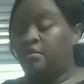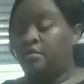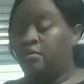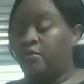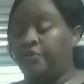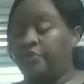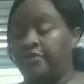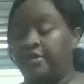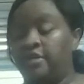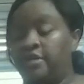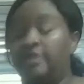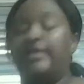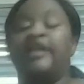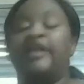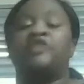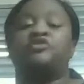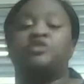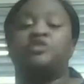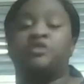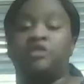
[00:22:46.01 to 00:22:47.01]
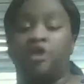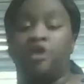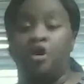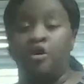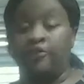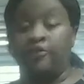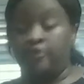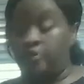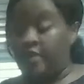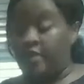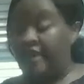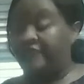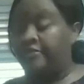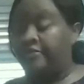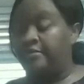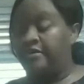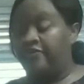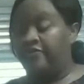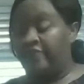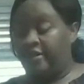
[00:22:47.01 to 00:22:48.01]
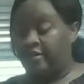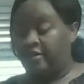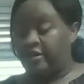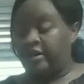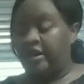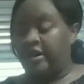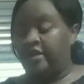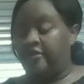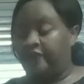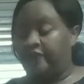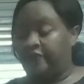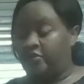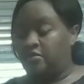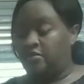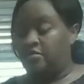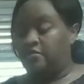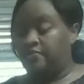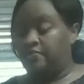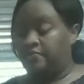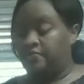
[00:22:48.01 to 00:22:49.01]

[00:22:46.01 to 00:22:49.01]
With an electric stove, you have to be very careful